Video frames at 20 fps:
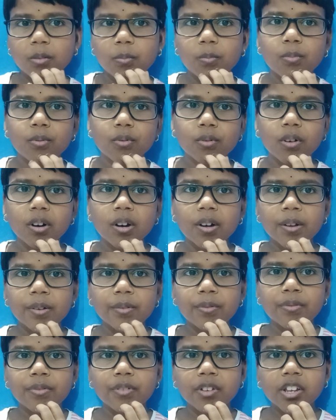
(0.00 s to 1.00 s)
"Poor
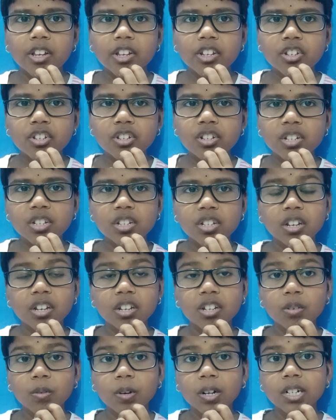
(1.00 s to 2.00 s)
fish,
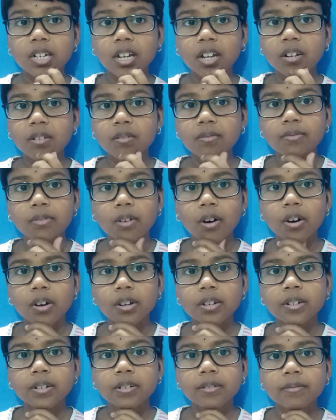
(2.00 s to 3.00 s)
you are done for."
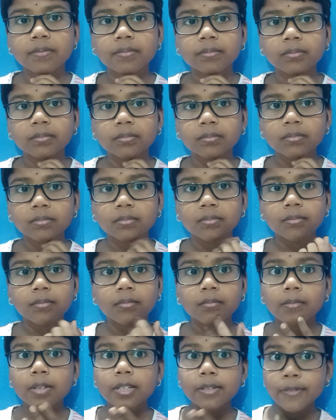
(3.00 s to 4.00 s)

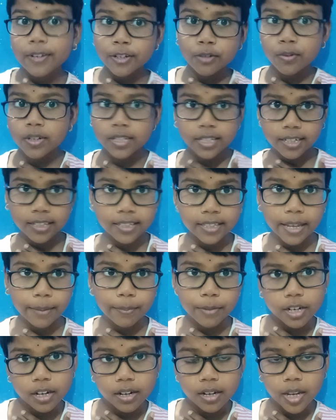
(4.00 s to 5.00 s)
Means fish was his name,
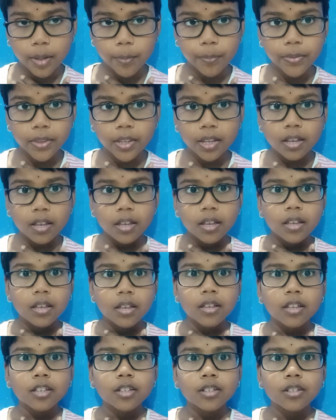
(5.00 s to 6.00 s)
real name.
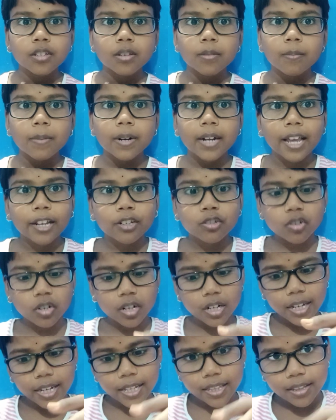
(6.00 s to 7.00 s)
But
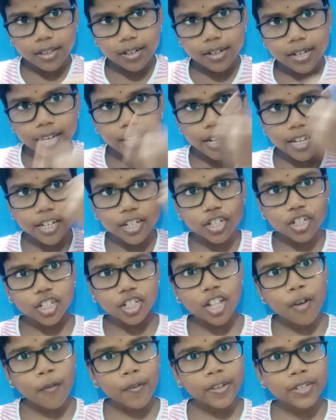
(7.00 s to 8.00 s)
actually in the dish
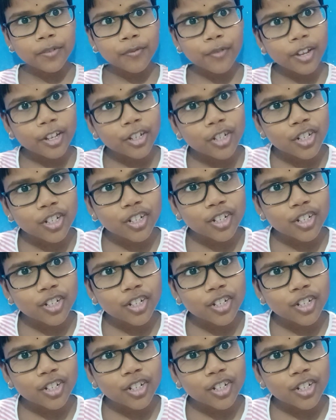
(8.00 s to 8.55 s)
there was a fish.